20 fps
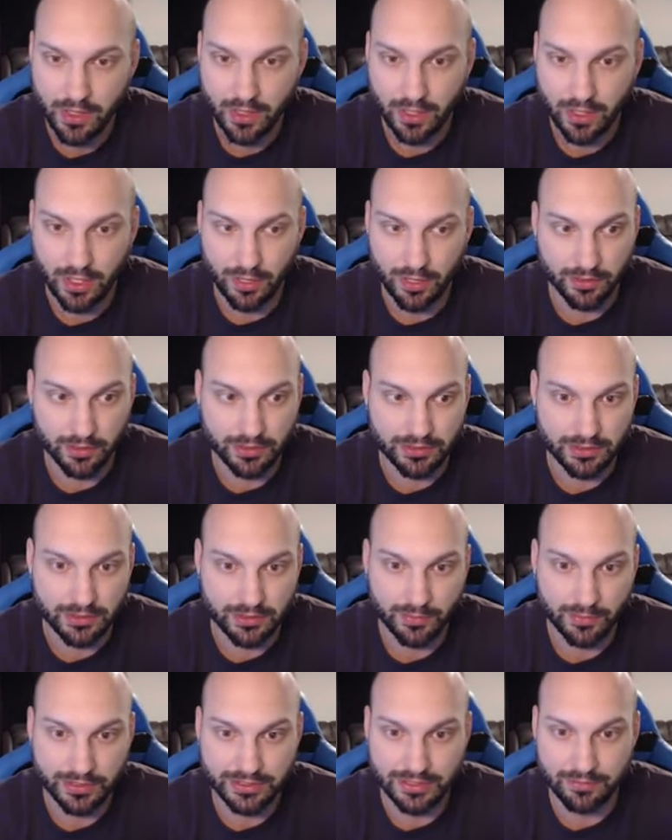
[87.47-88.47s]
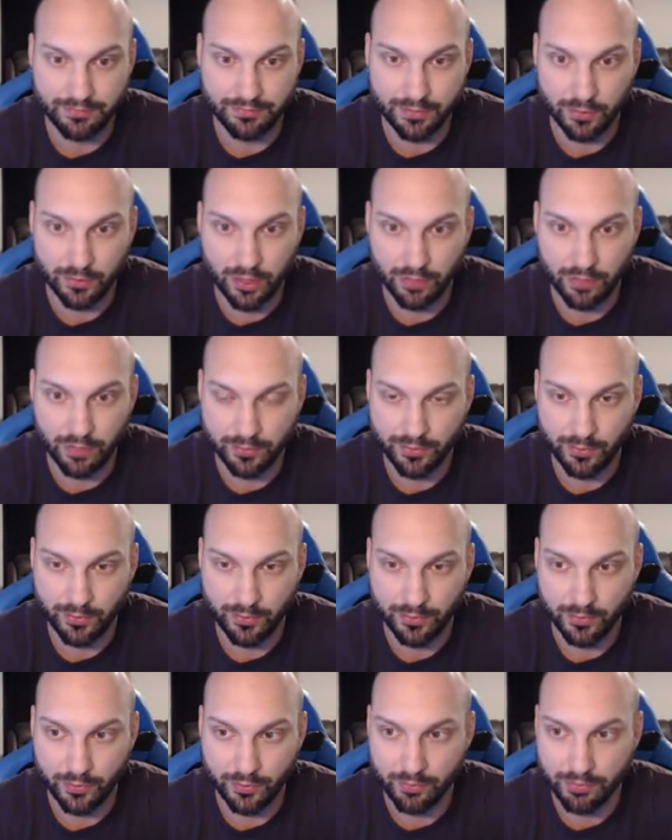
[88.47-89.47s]
Uh, but uh, we just didn't feel comfortable
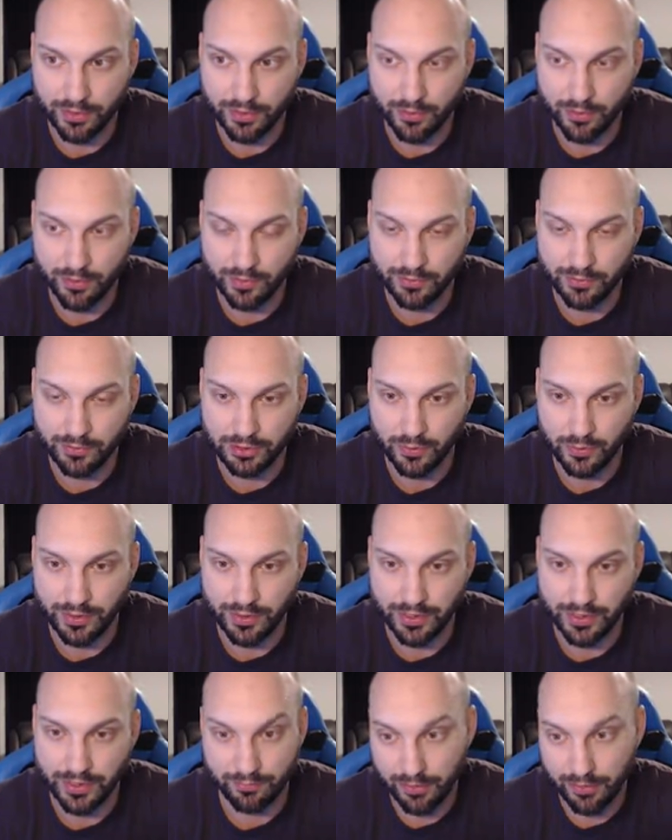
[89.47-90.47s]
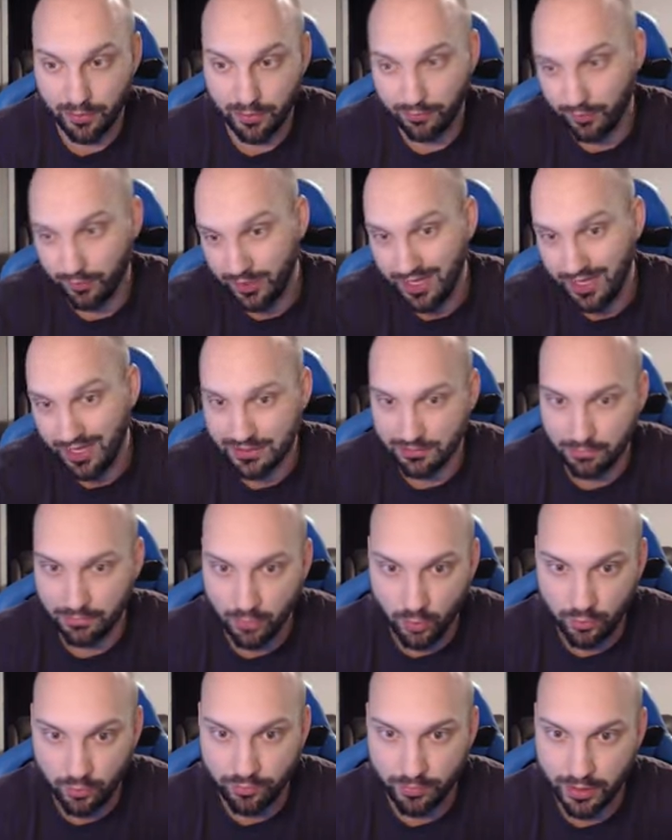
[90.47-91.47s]
with what Bitcoin was doing, and Bitcoin really hasn't
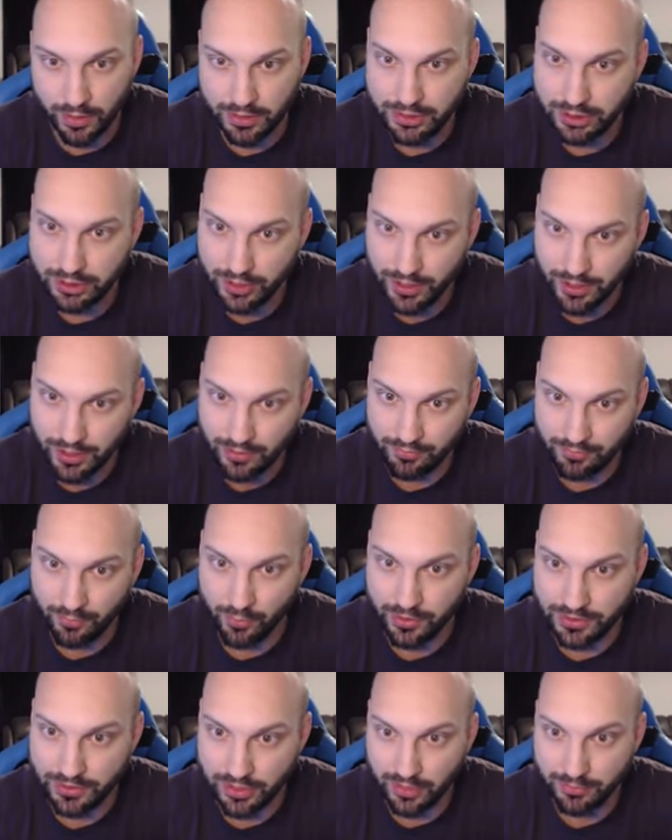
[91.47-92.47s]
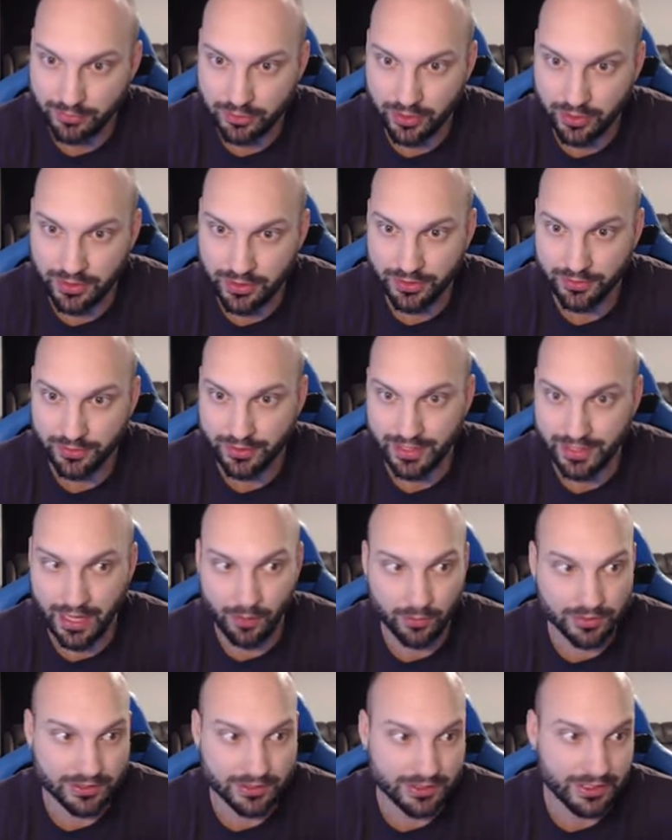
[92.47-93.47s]
moved much for this uptrend here, and now
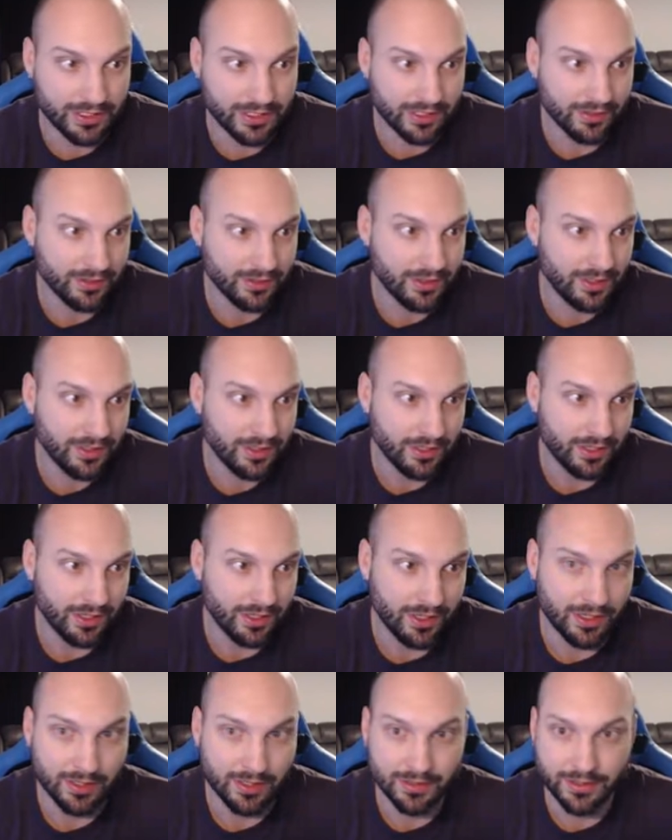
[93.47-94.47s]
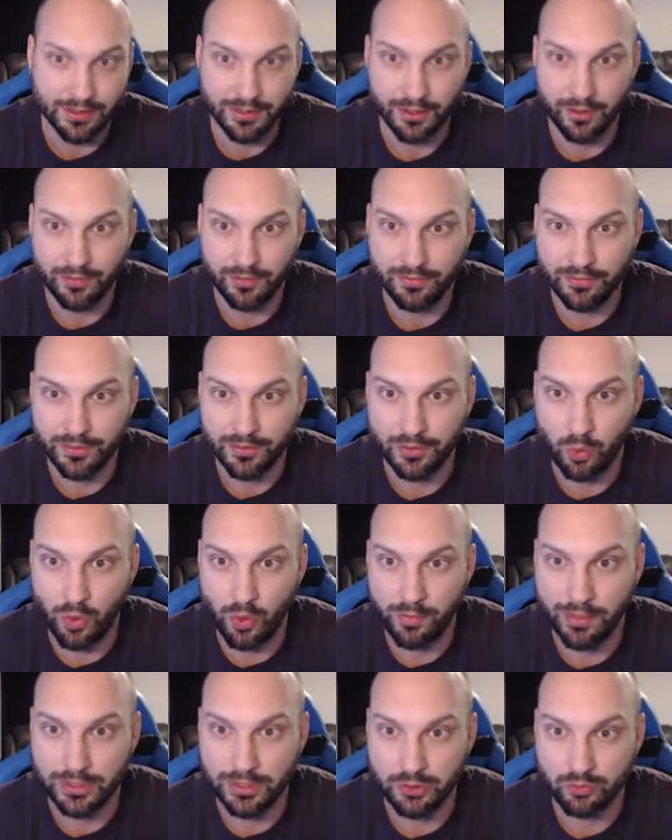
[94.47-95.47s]
we're seeing uh, you know,
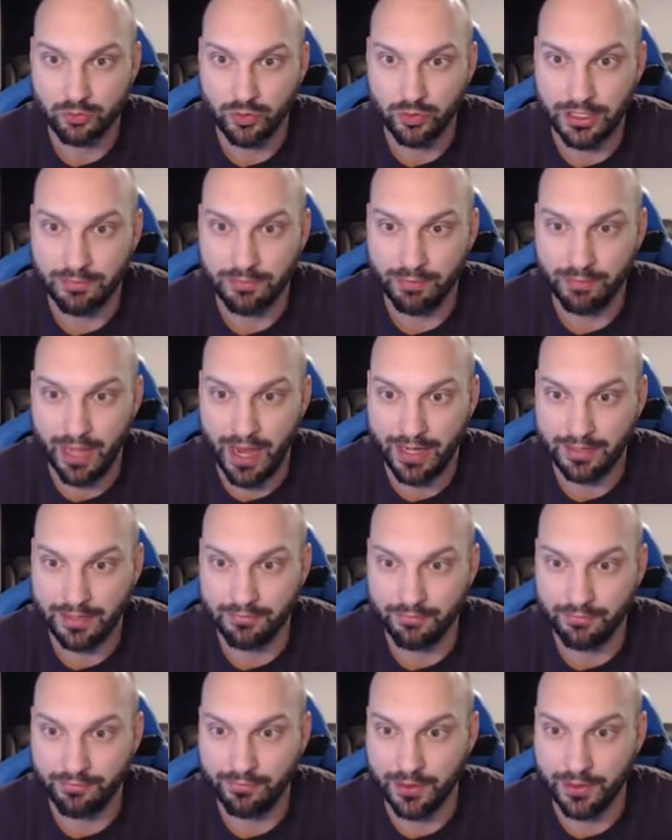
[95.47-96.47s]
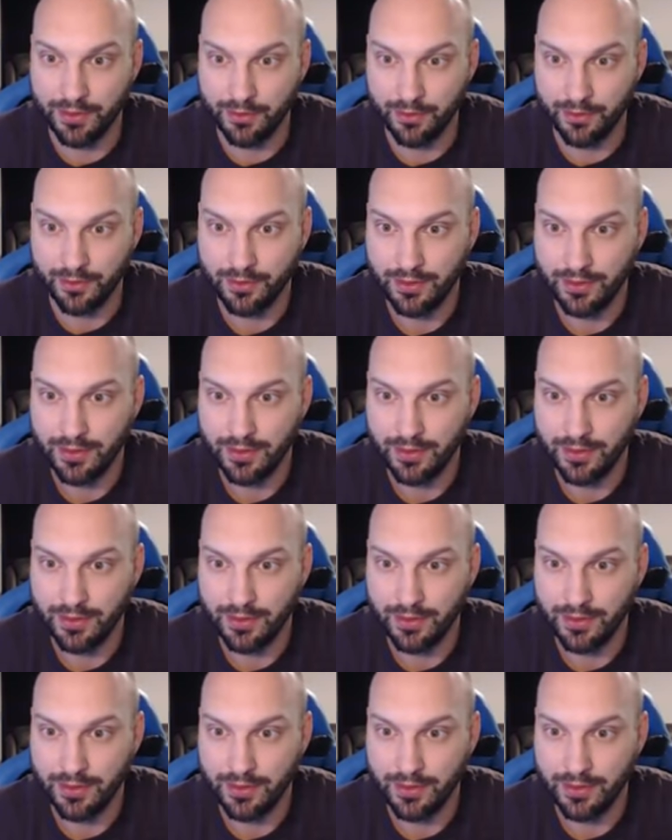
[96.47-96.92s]
Coinbase really back and fill